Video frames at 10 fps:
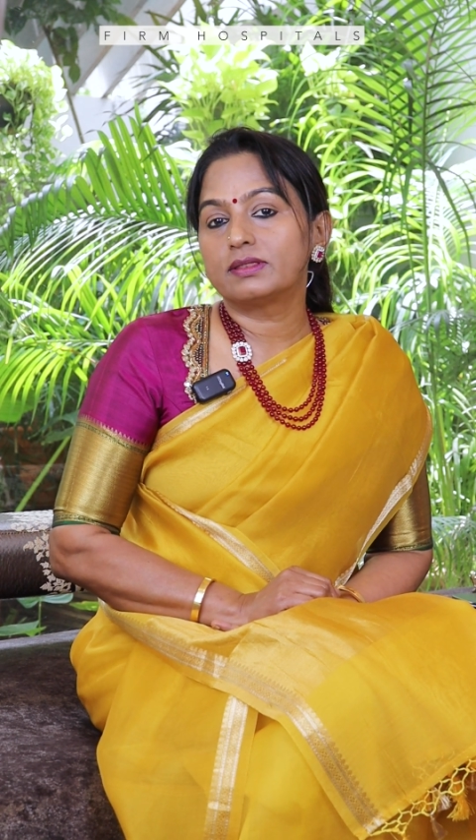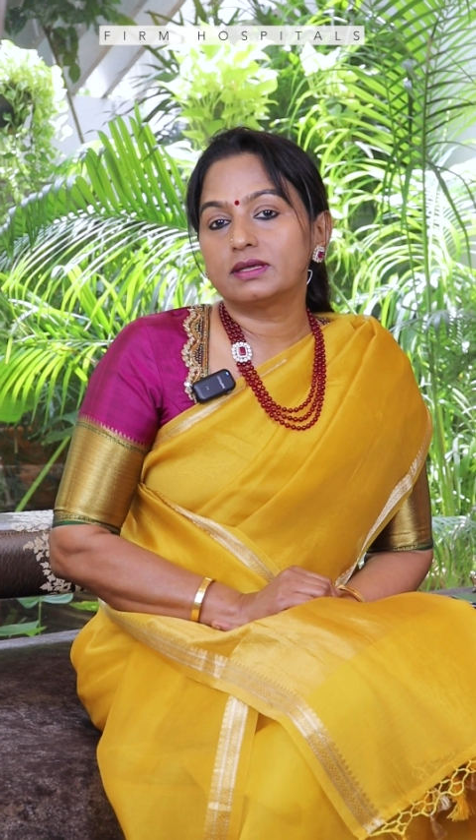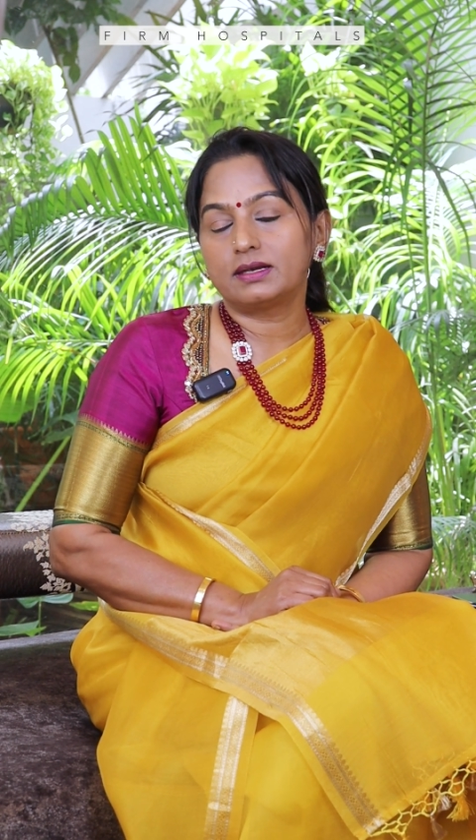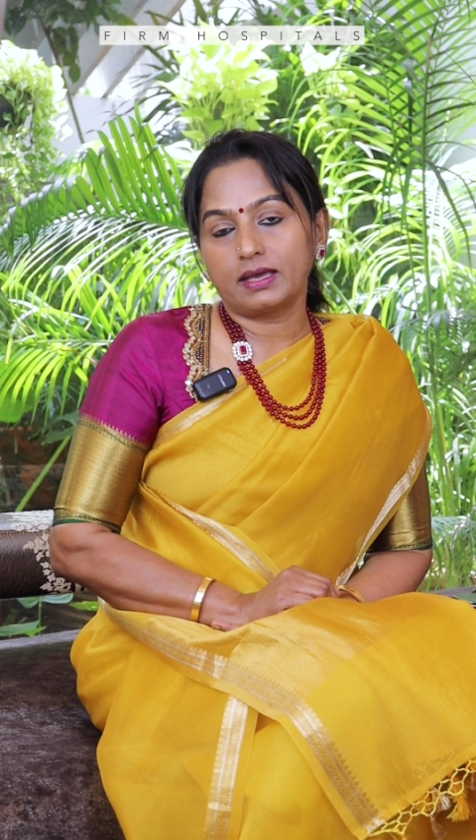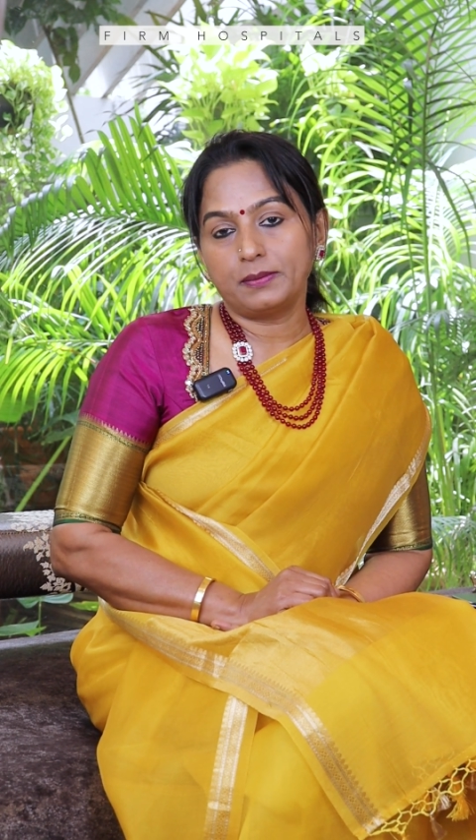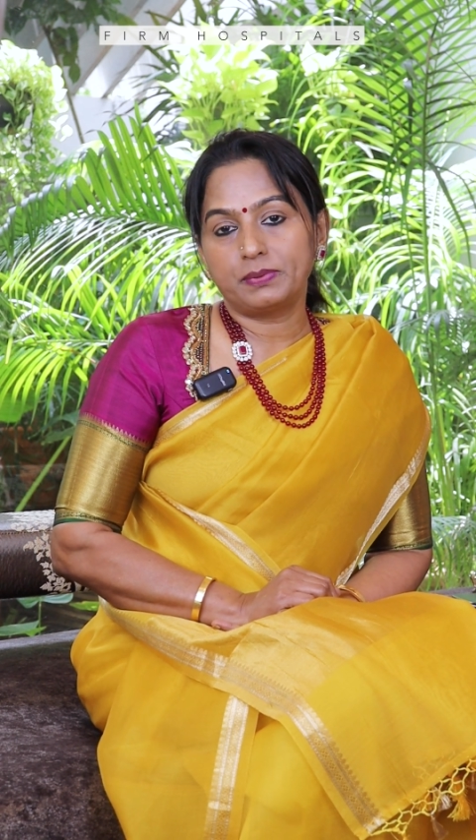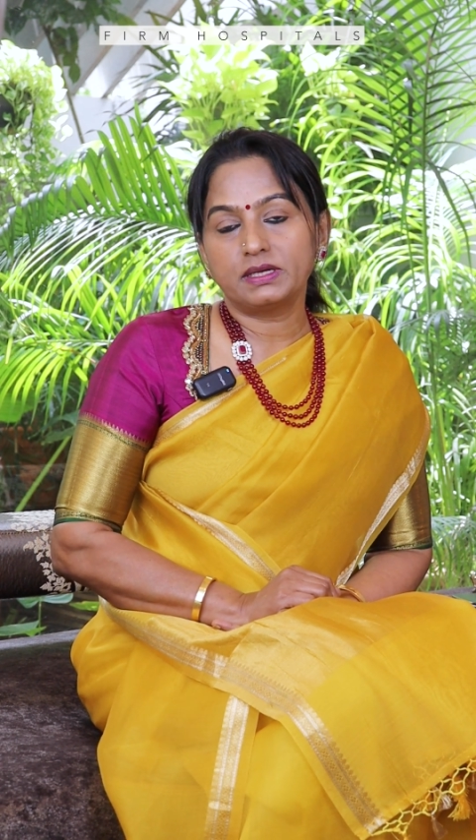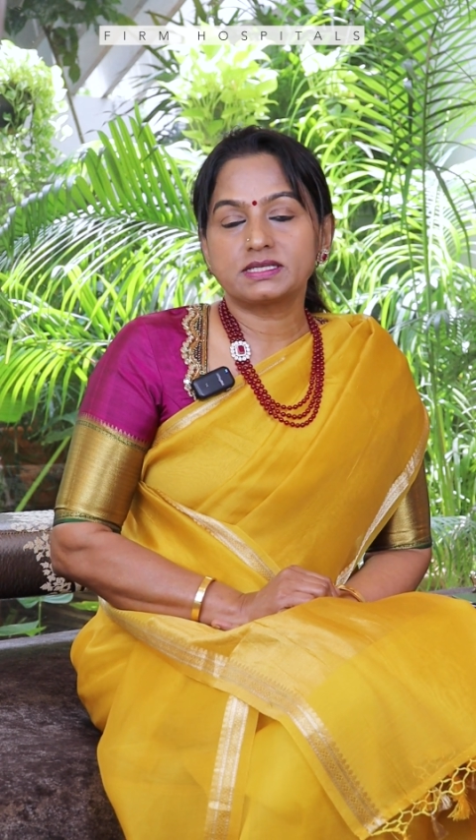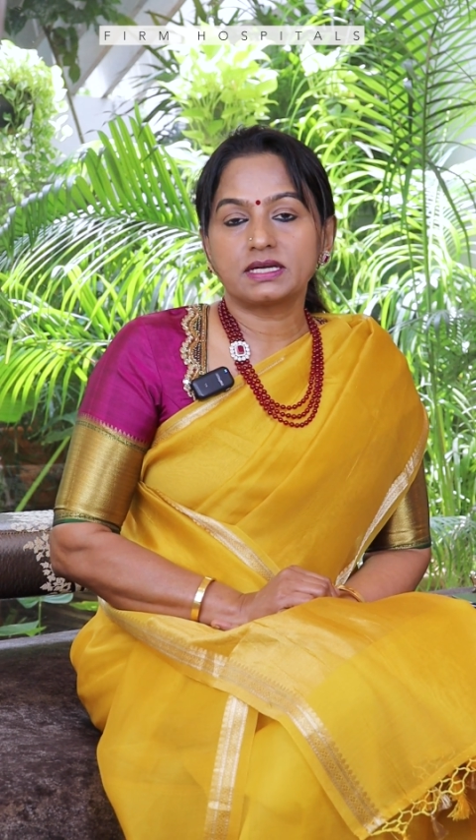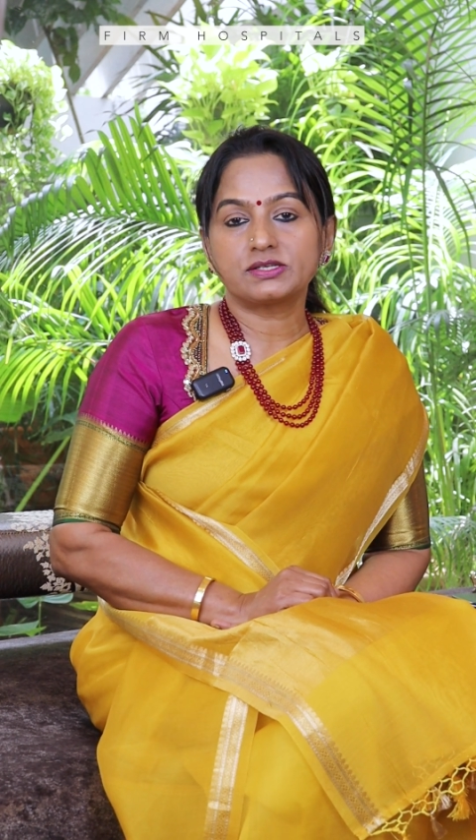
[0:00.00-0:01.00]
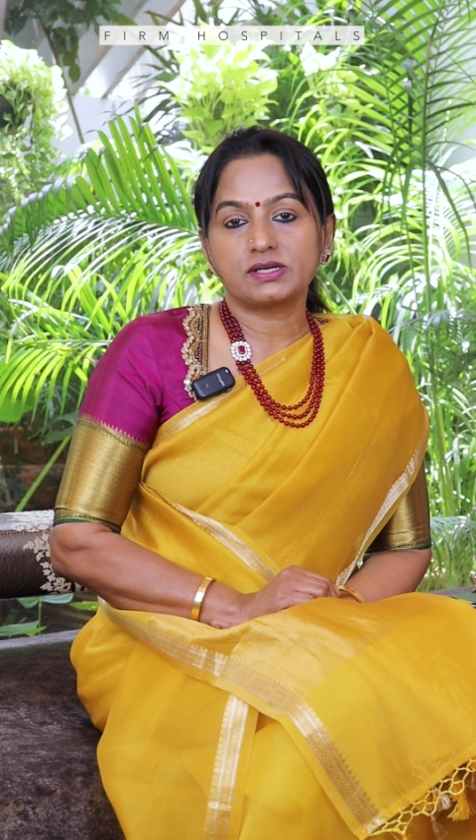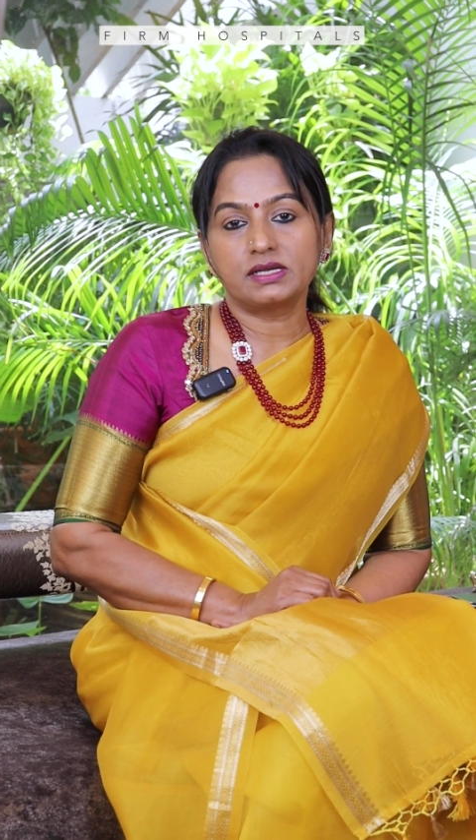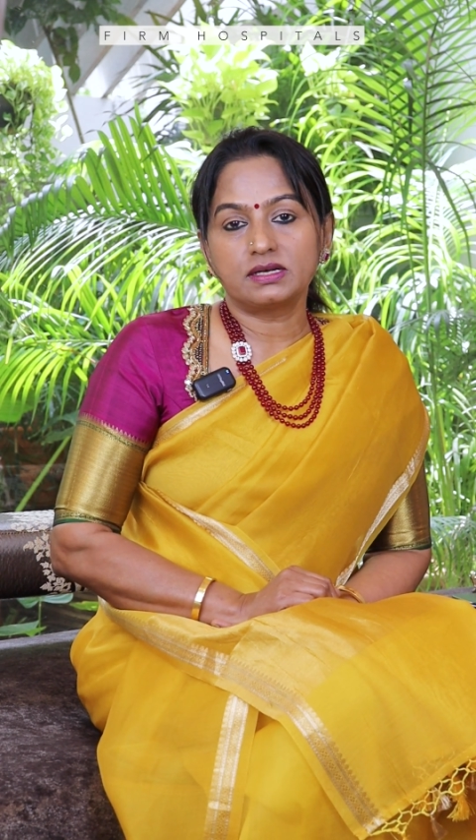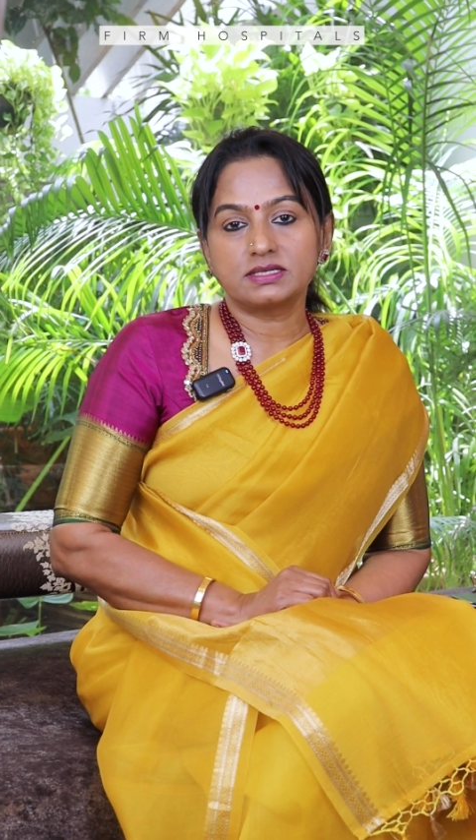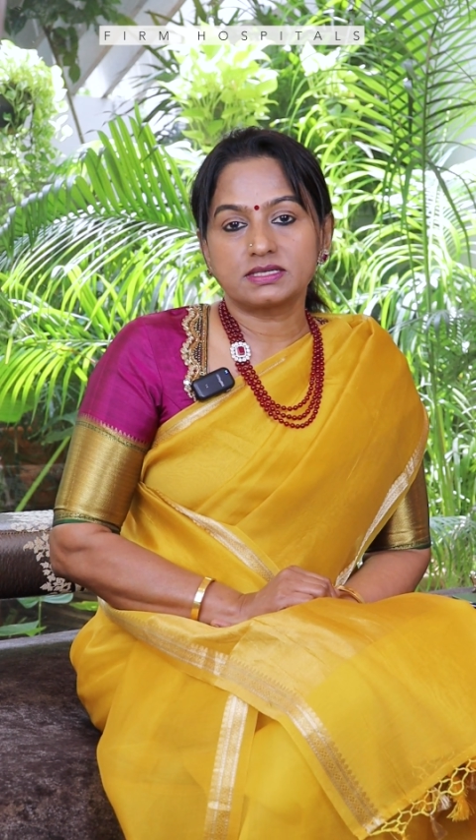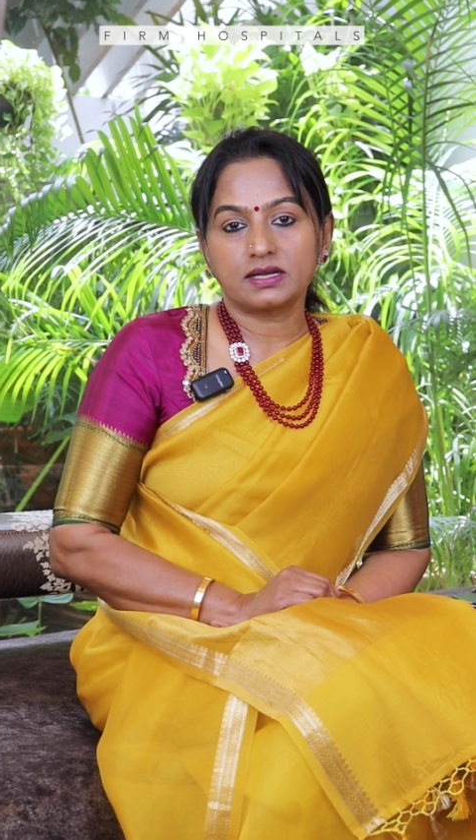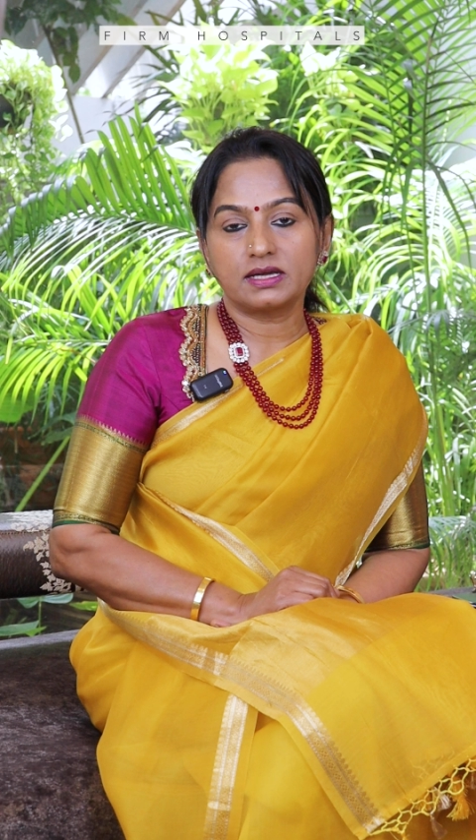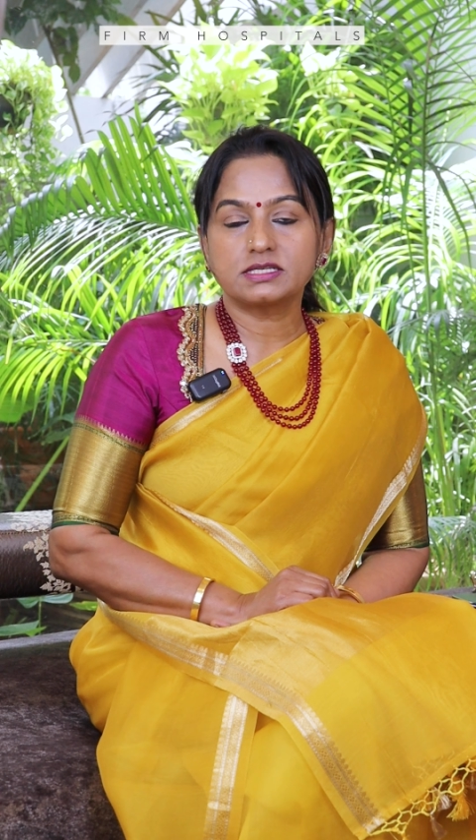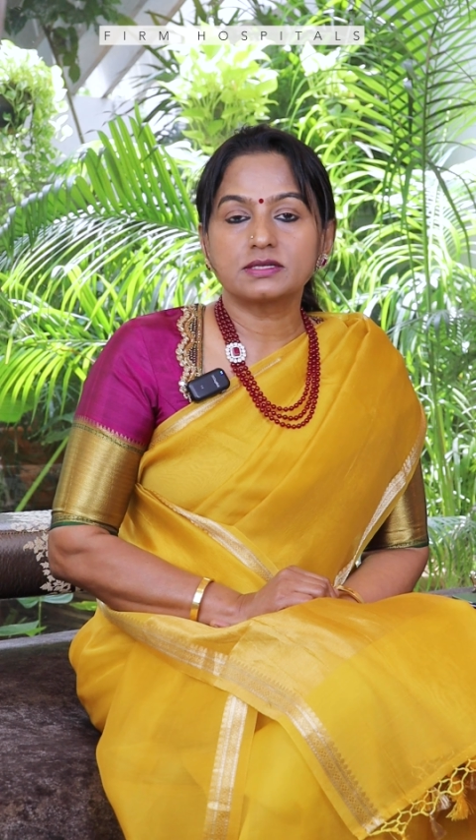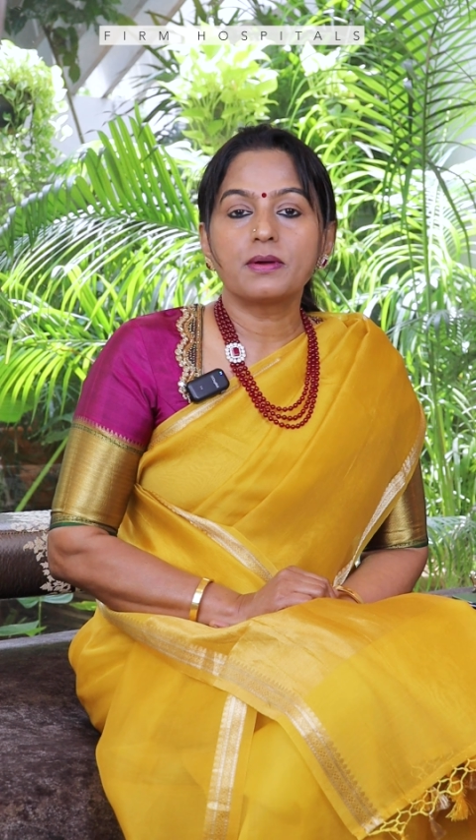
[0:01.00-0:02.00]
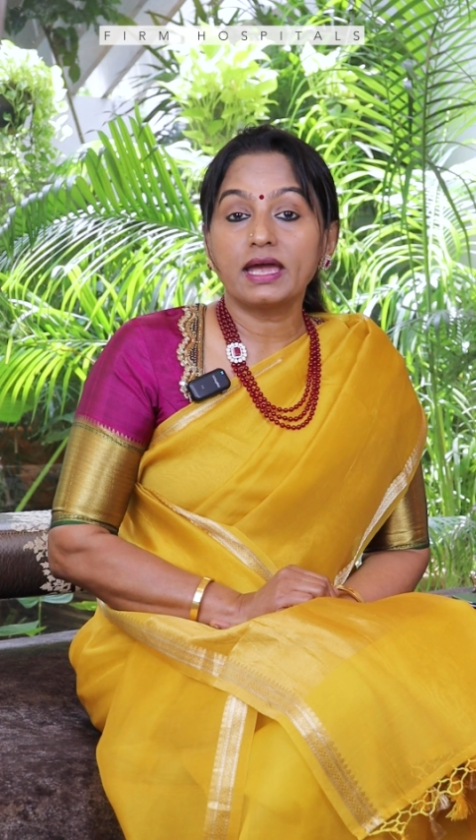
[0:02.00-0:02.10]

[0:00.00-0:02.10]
the lipids and triglycerides,